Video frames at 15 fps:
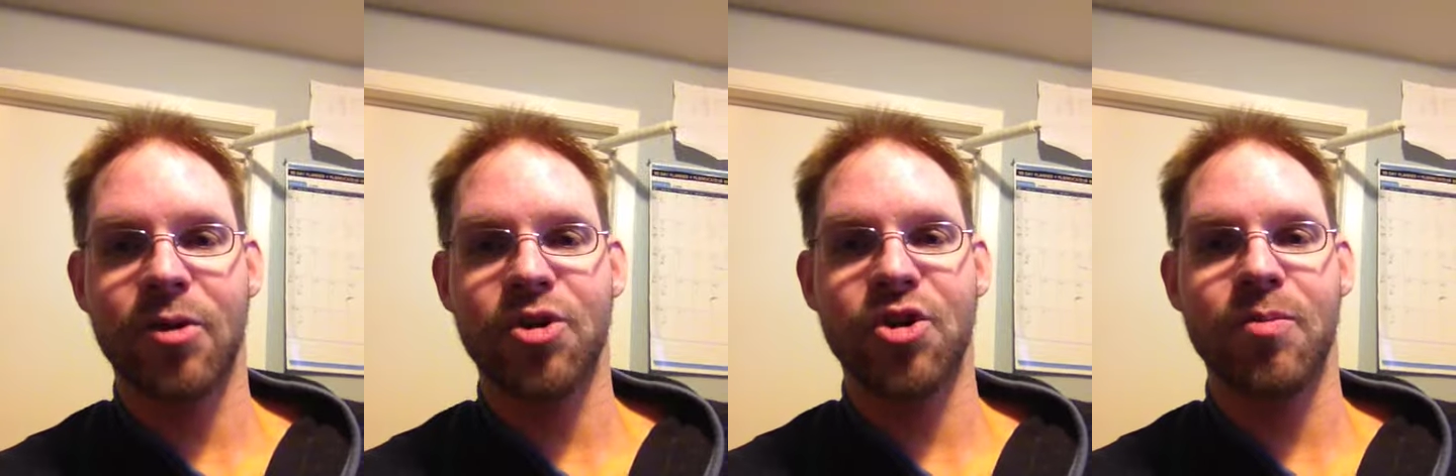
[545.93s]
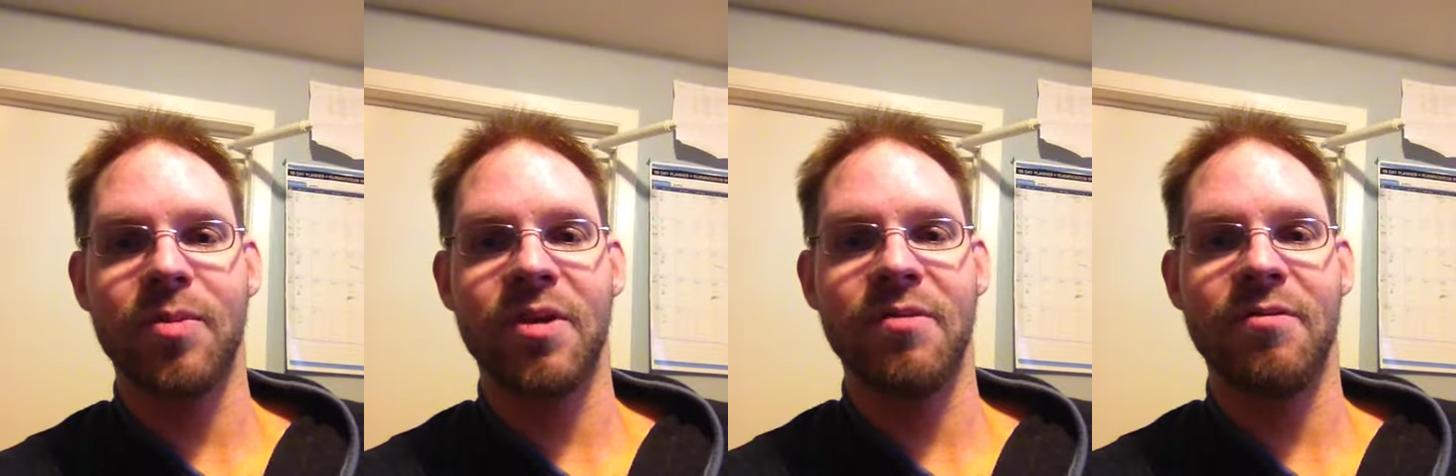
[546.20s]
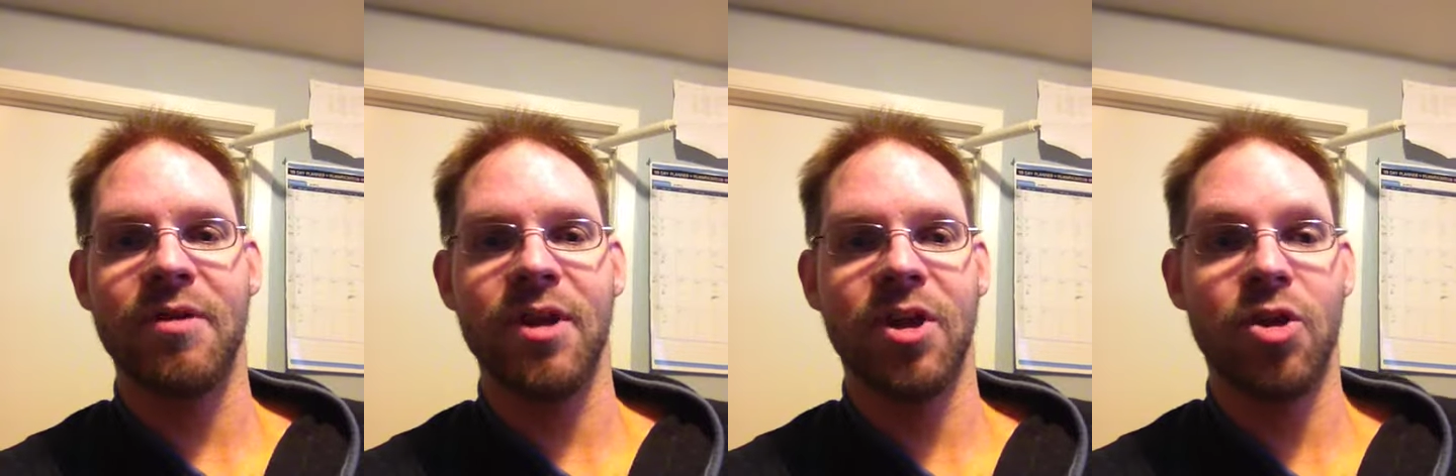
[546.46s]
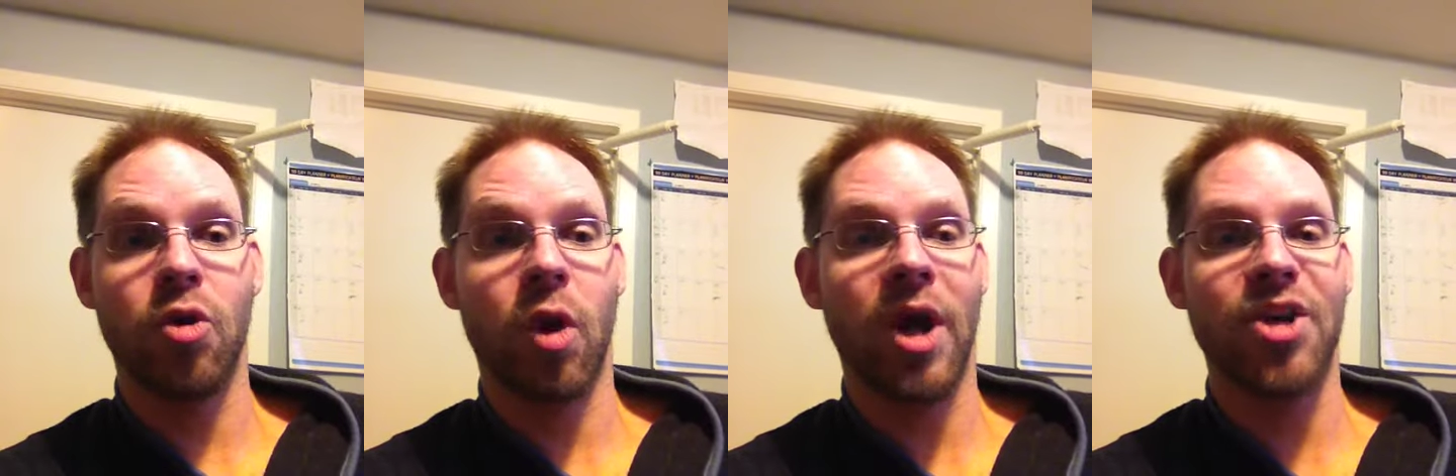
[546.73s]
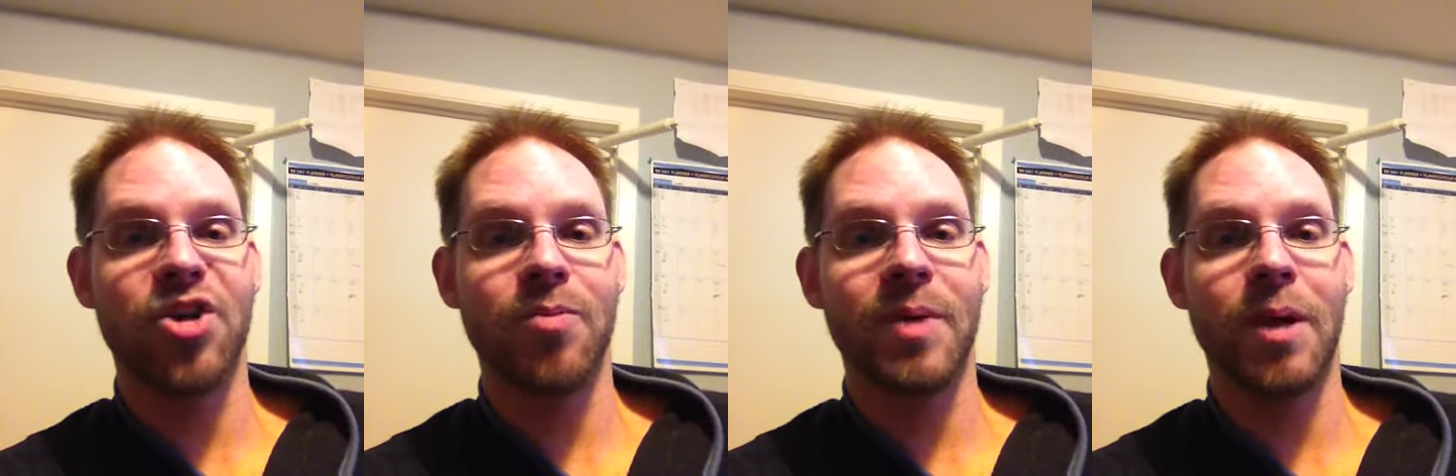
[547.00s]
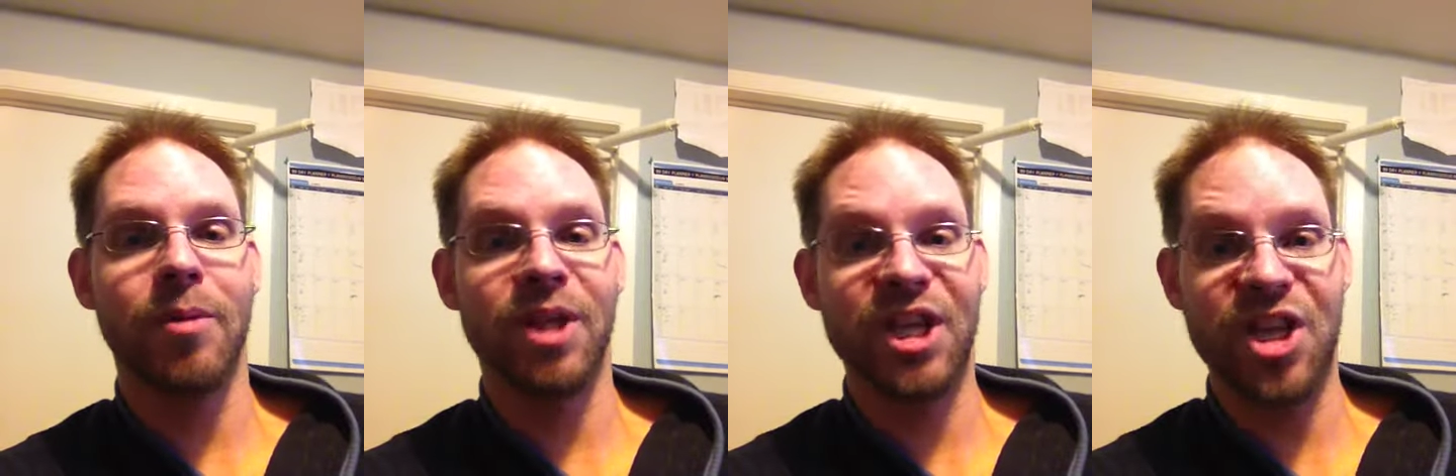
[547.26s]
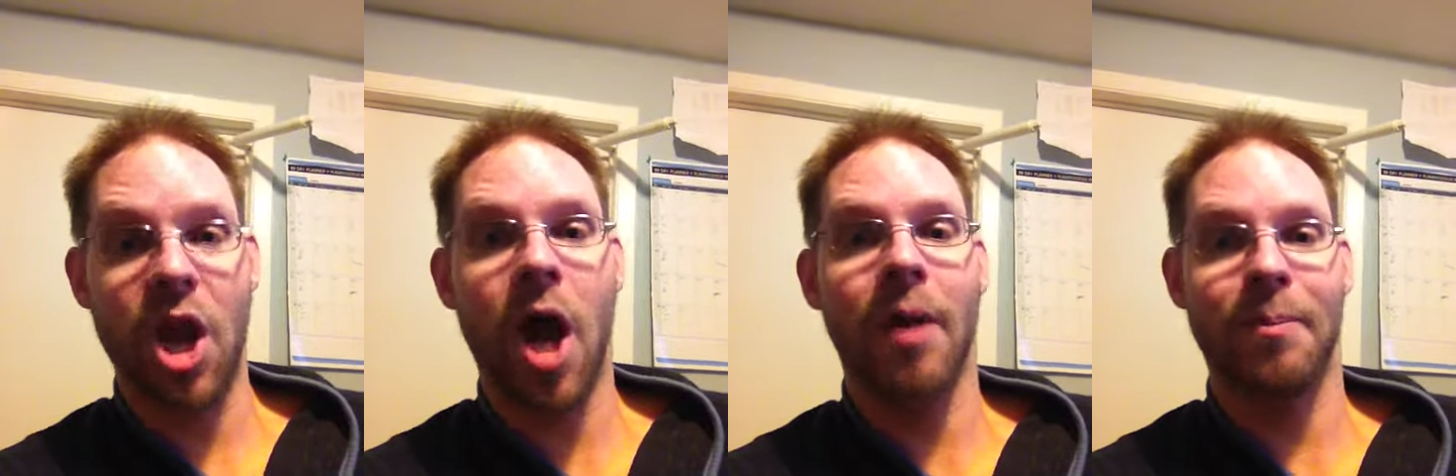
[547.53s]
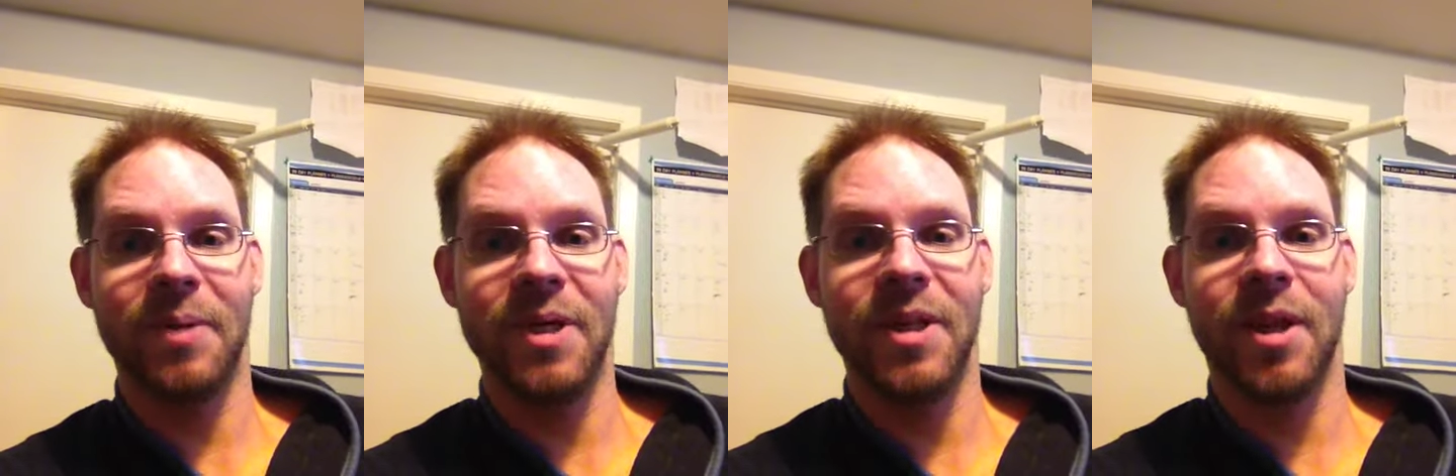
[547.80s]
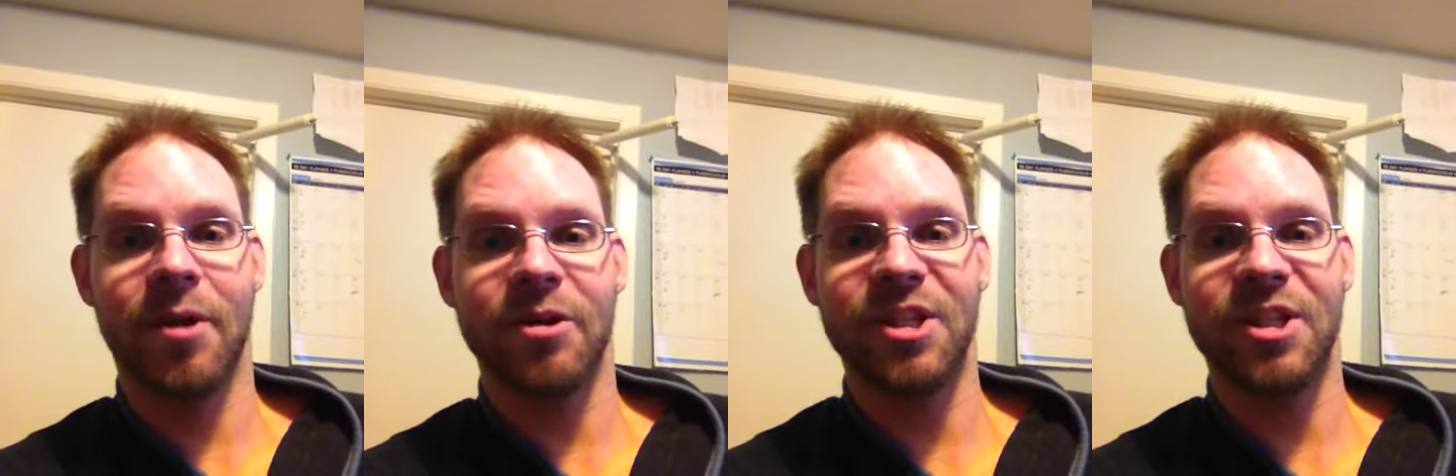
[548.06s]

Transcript: It should be, you know, I should be able to not be there